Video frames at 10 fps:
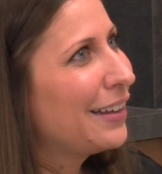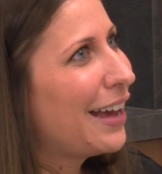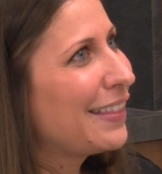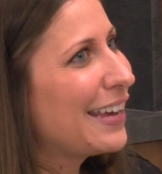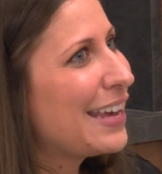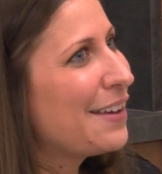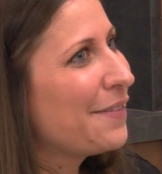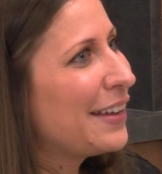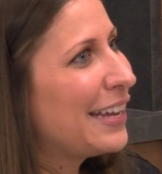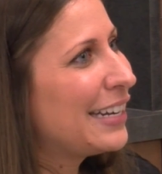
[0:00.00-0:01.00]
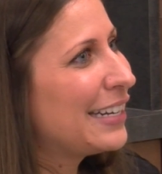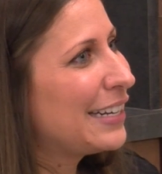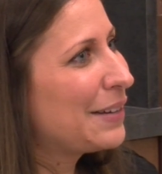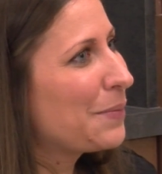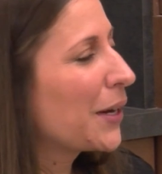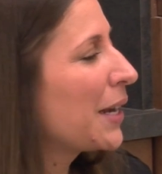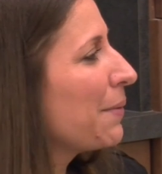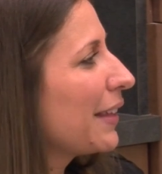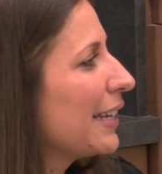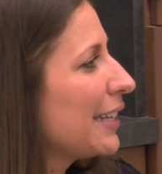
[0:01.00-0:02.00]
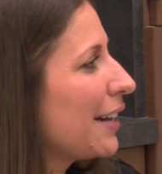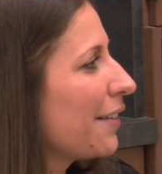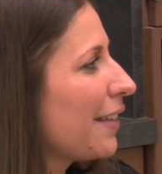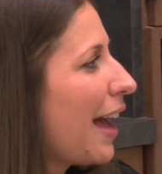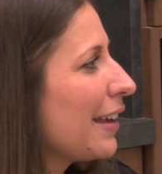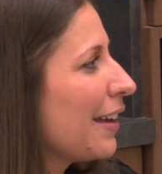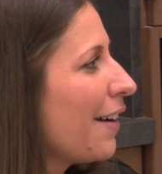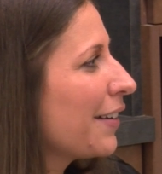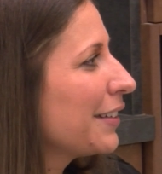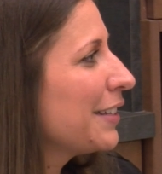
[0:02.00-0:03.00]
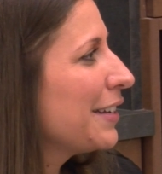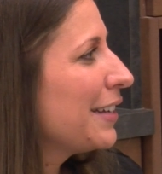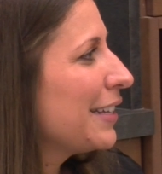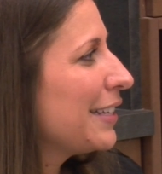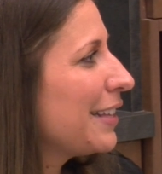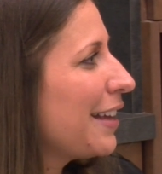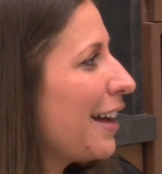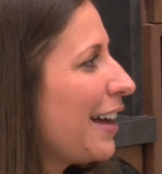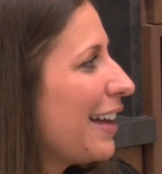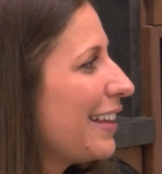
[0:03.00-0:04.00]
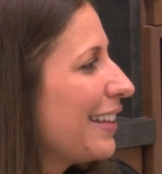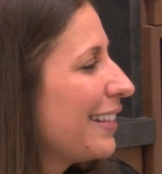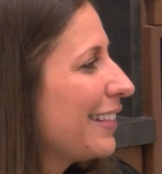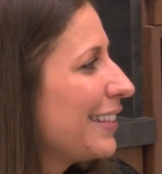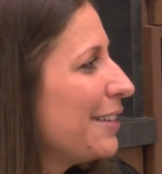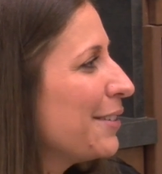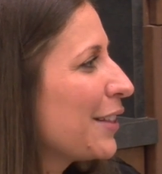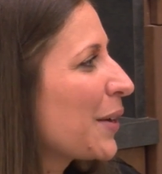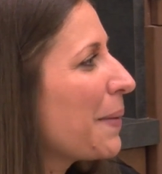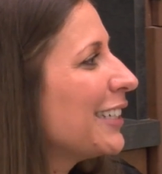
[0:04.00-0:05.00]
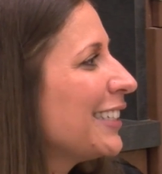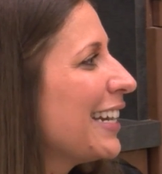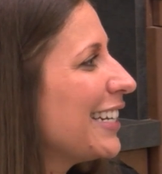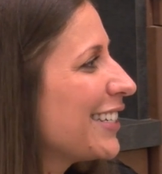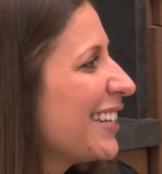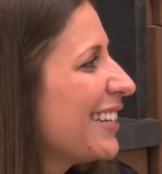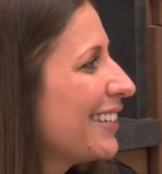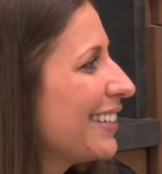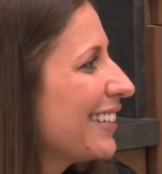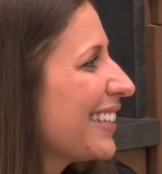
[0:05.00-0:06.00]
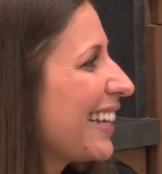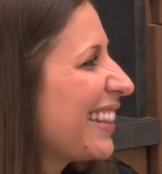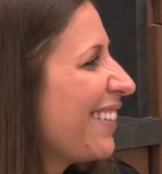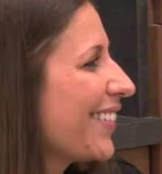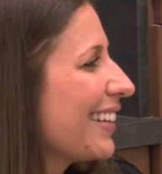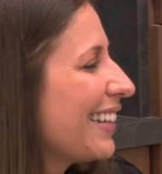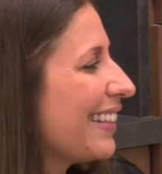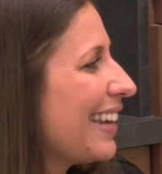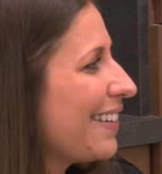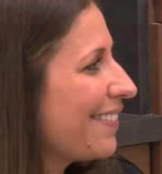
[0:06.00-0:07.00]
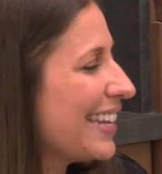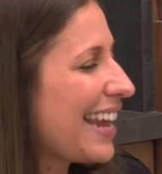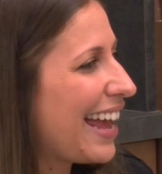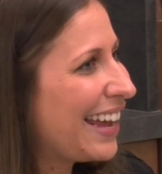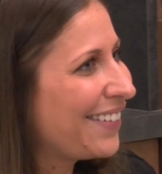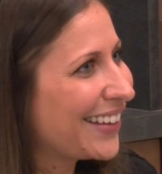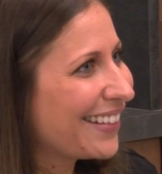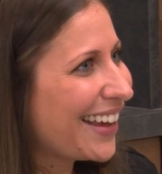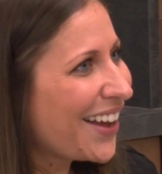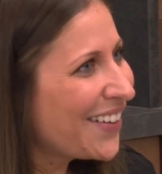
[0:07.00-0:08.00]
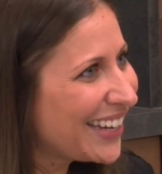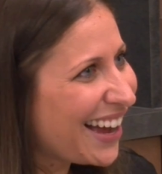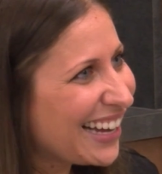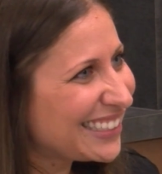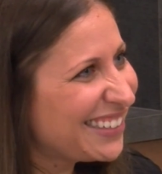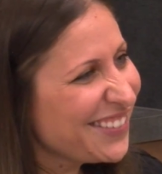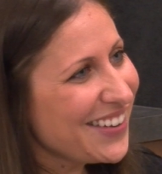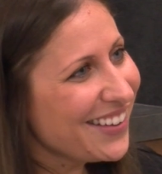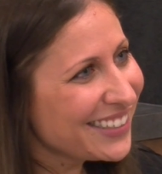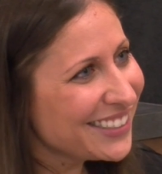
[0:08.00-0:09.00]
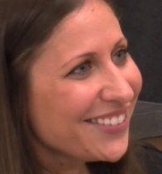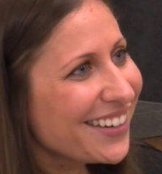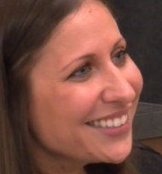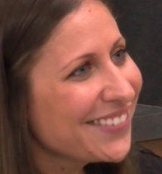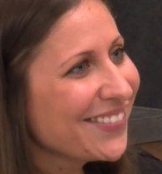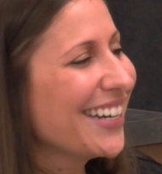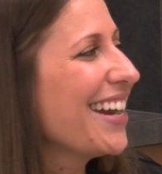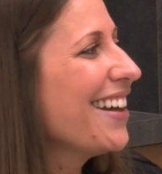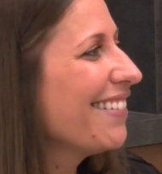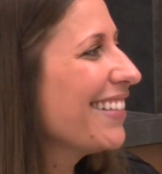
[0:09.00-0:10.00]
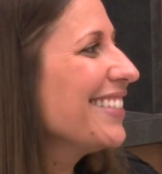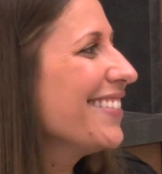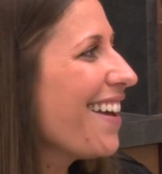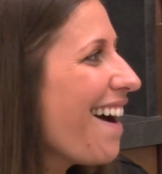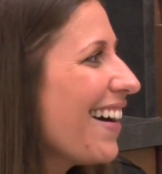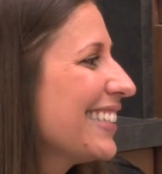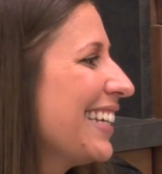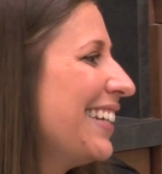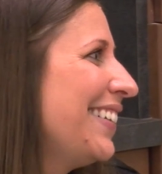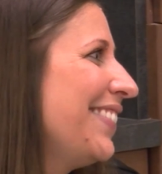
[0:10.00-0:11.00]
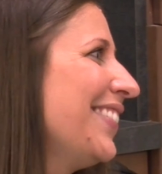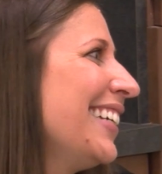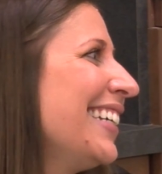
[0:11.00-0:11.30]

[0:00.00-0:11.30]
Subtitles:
I think even working with the kids that are that young, using their imagination, it's like they really leave the day being like, oh my gosh, I was a real construction worker, this is awesome.